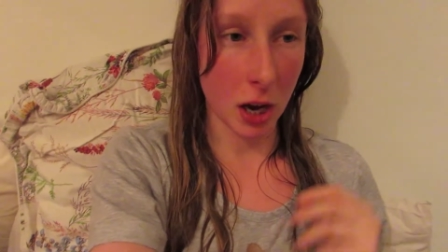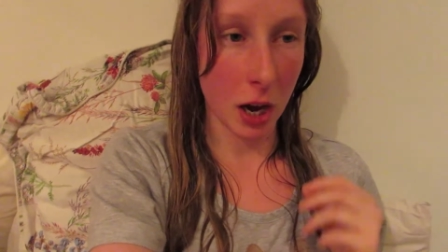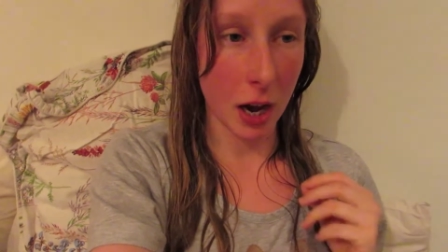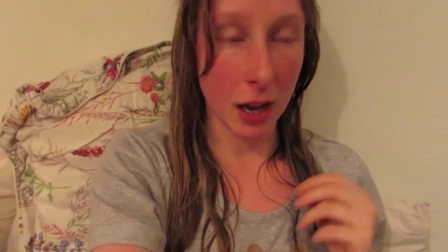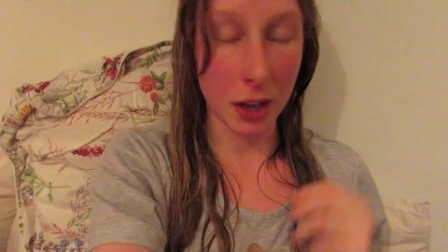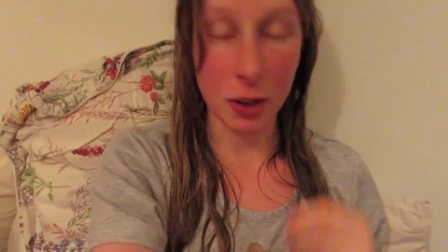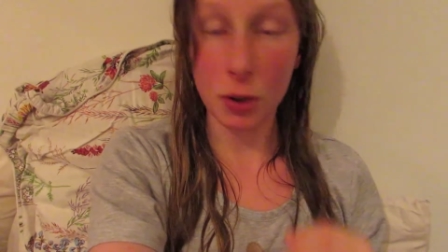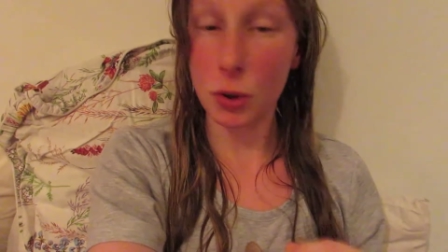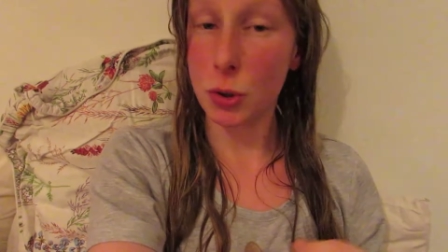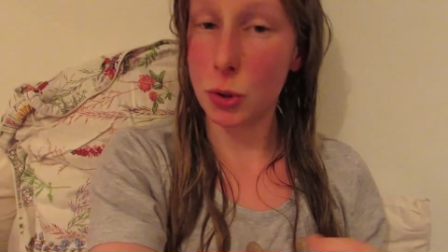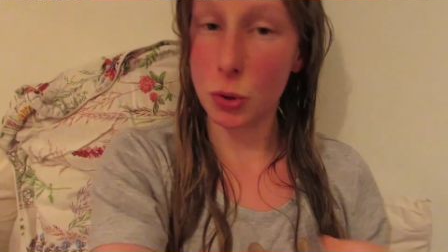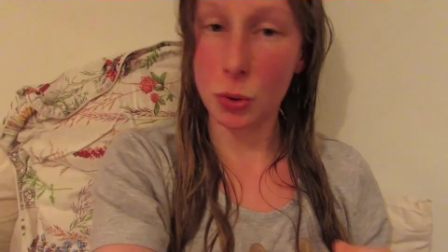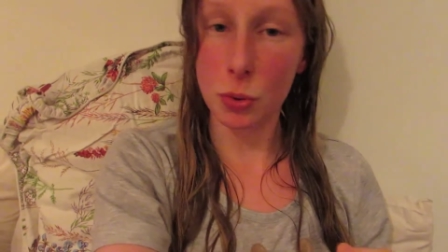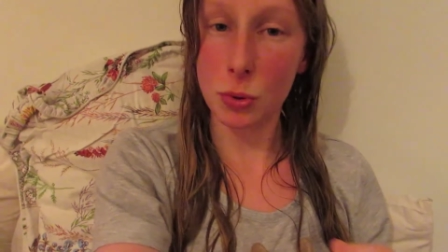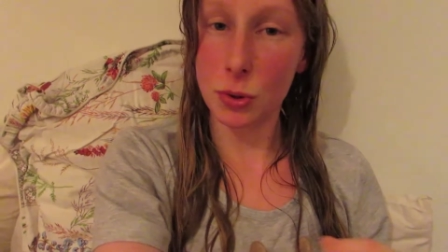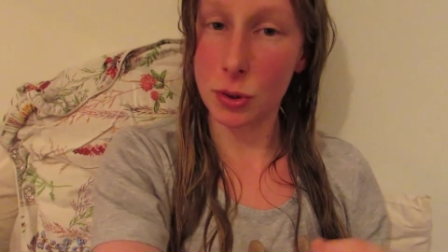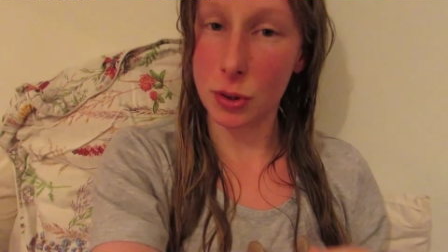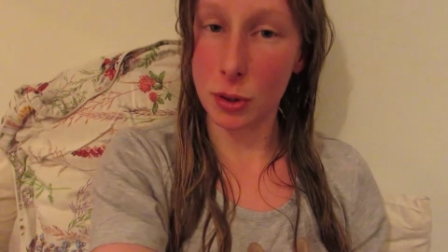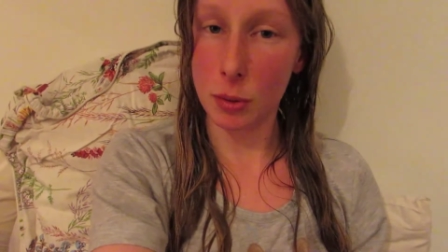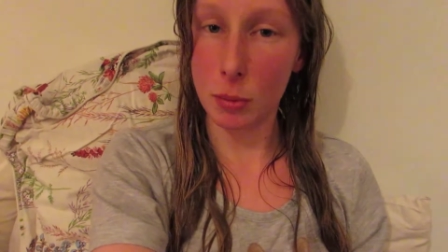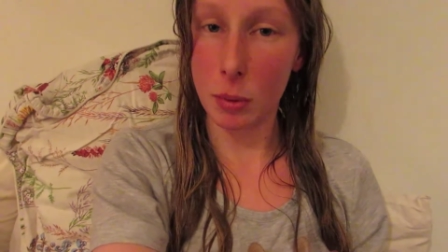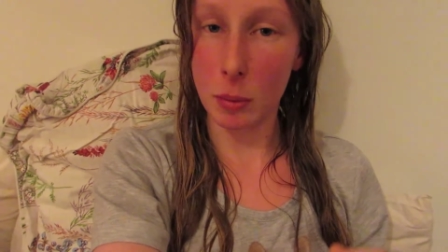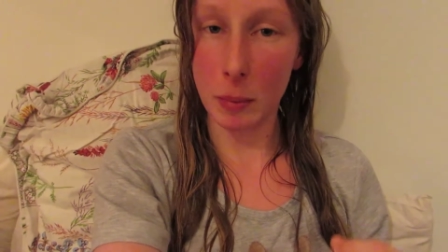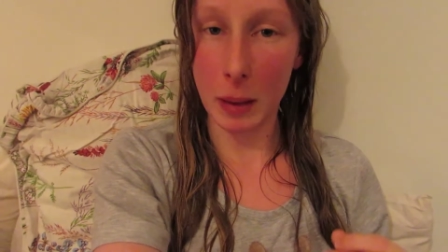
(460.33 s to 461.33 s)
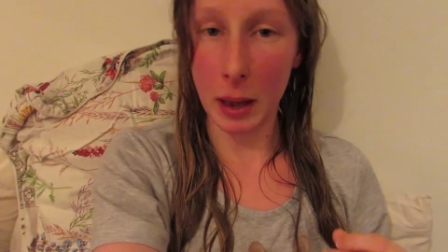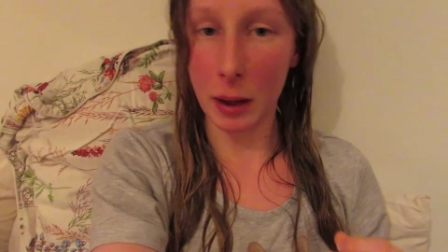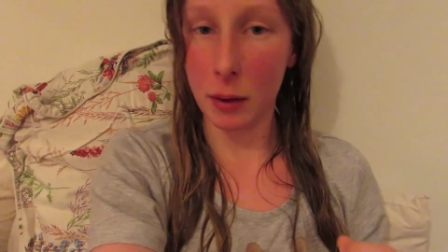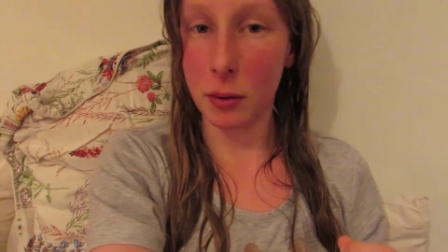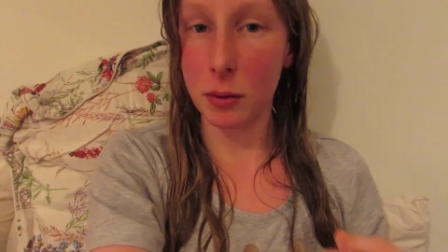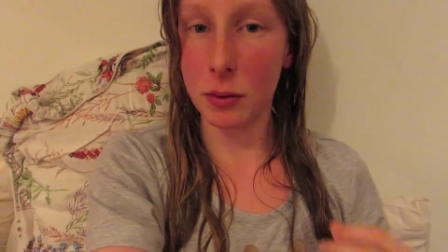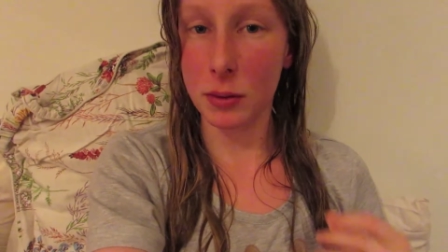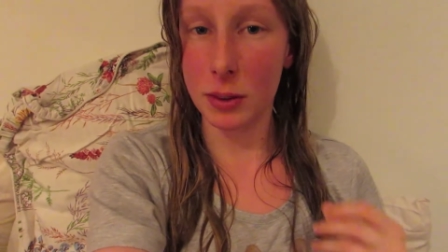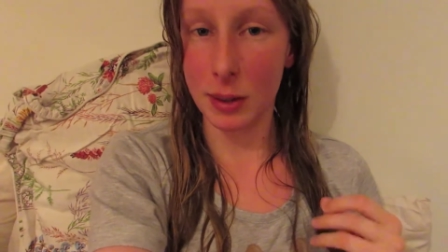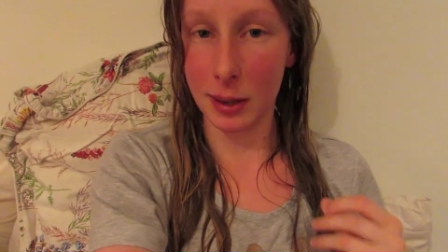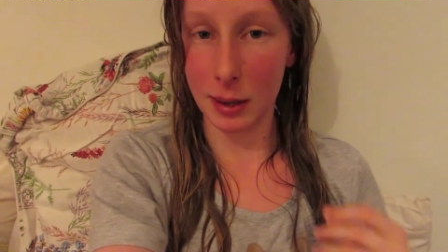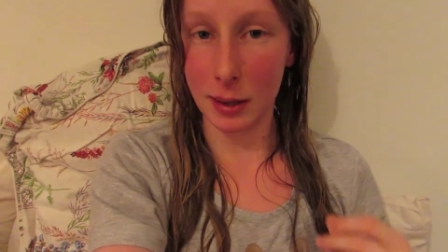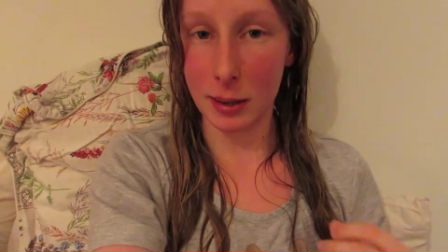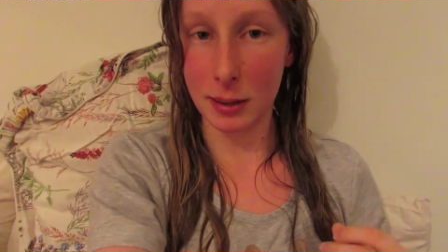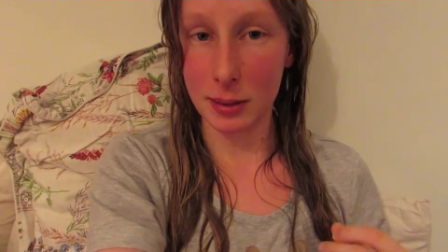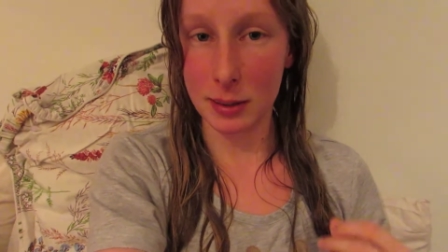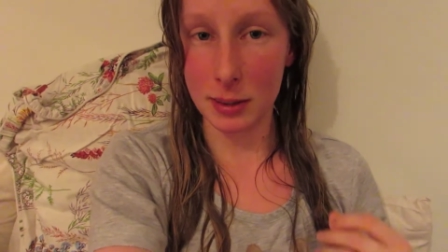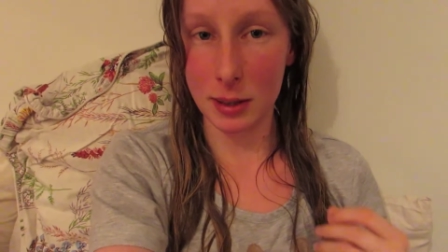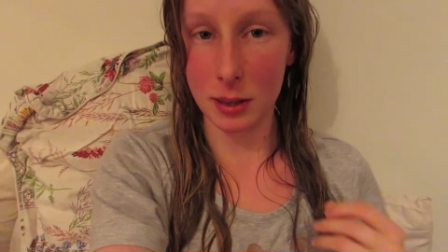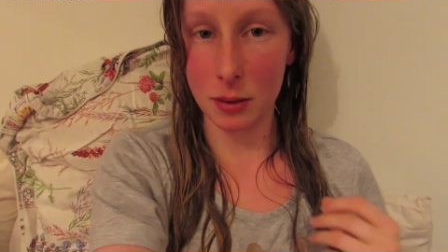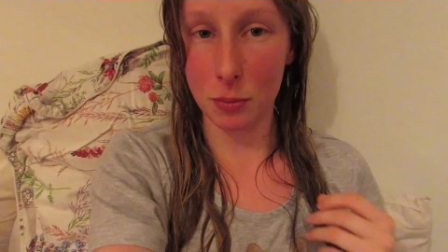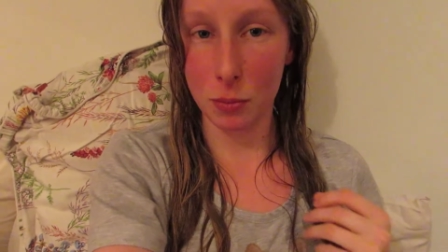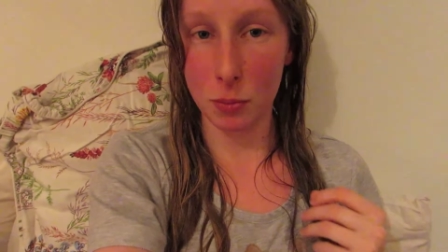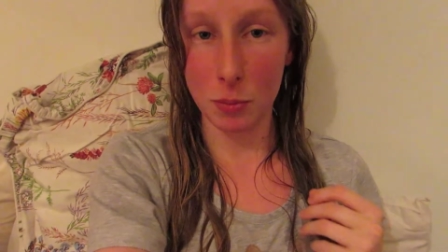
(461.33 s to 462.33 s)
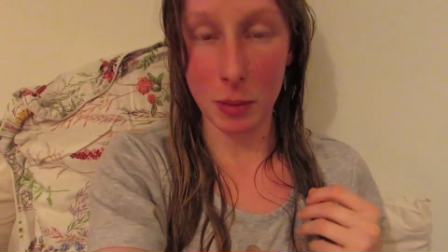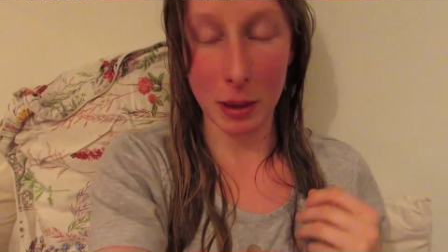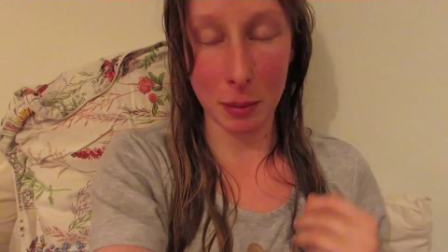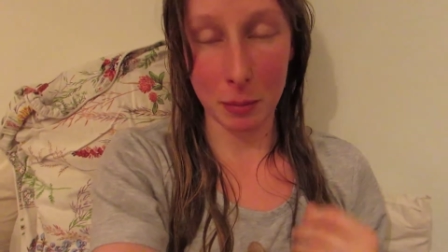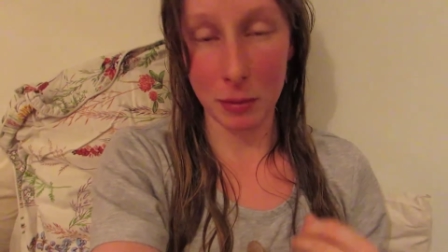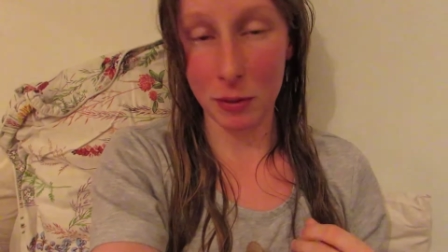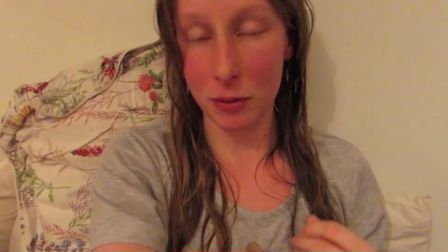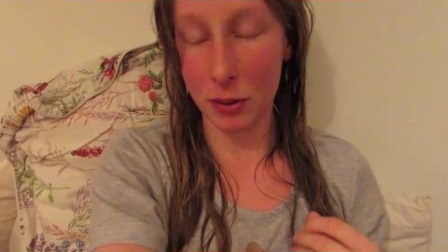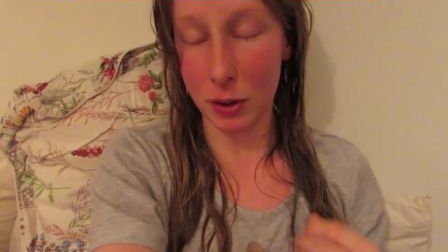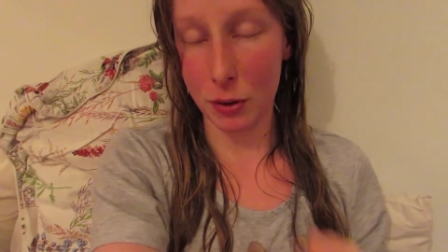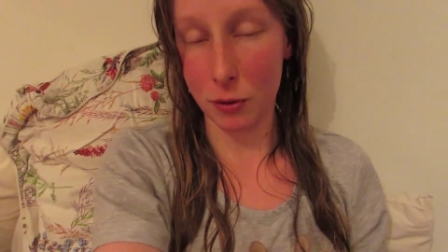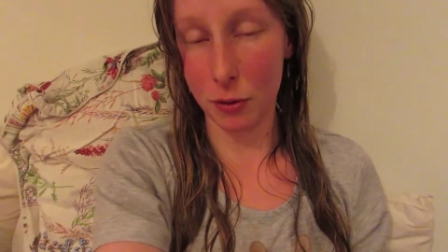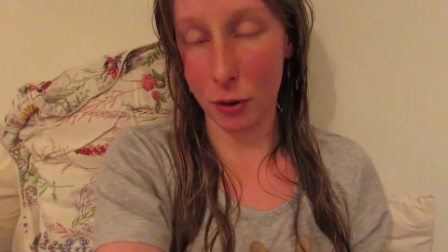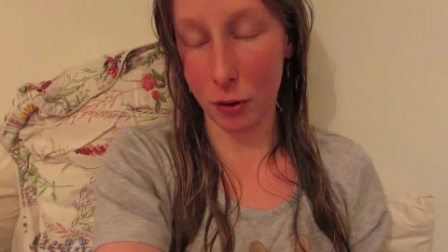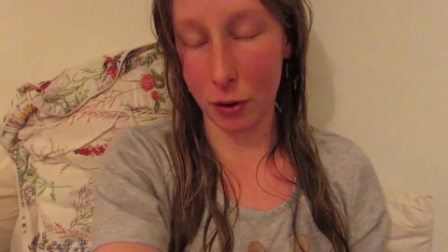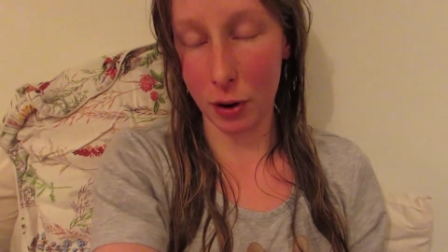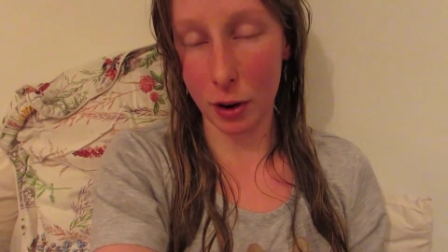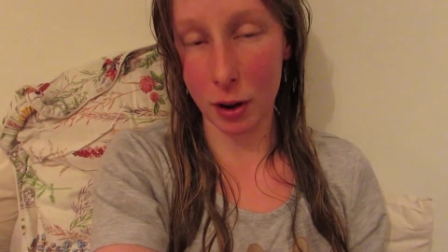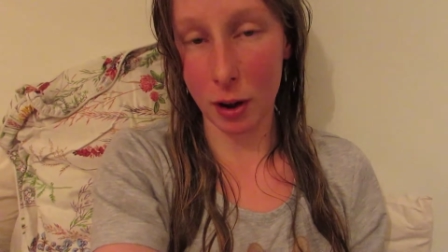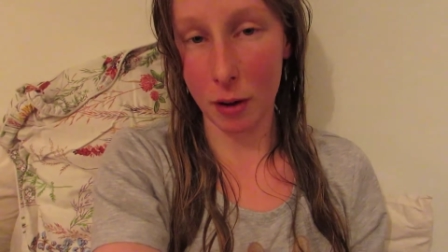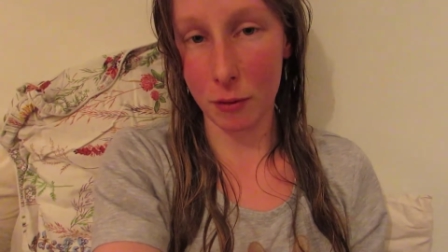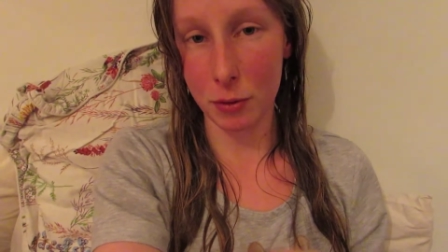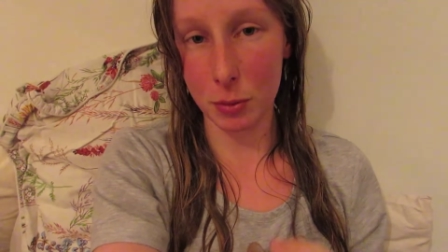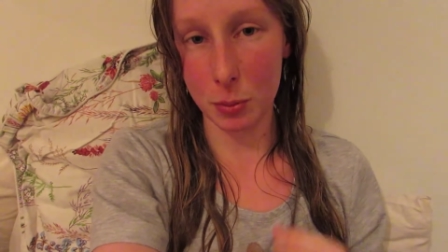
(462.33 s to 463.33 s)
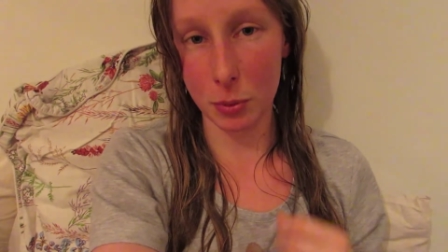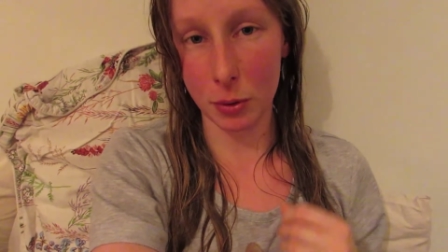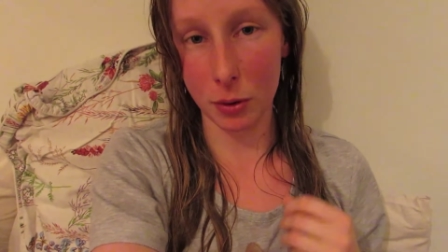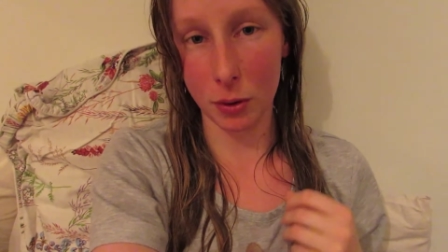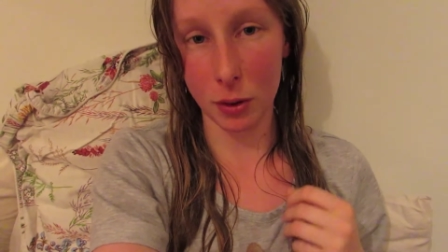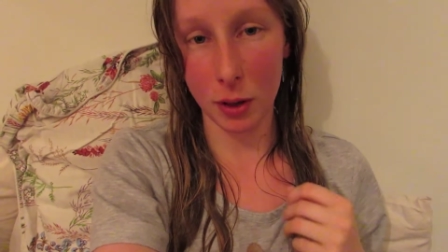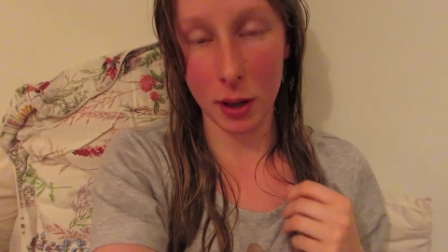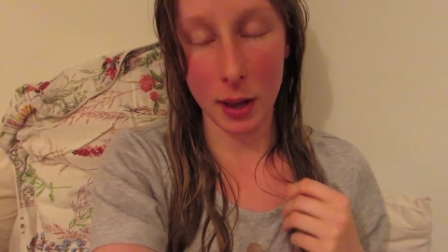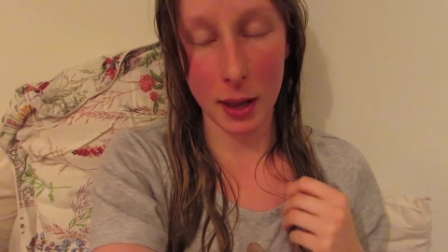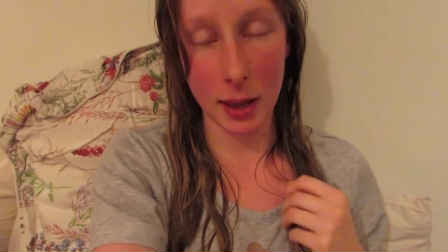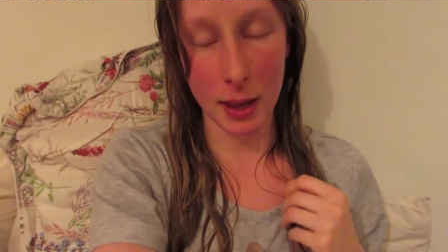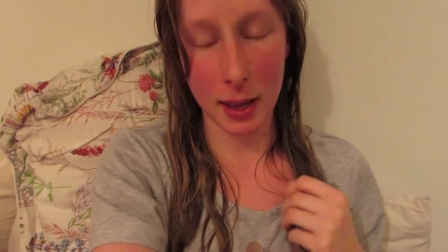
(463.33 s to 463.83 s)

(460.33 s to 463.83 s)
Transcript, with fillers: I could talk to them about things that make me feel very uncomfortable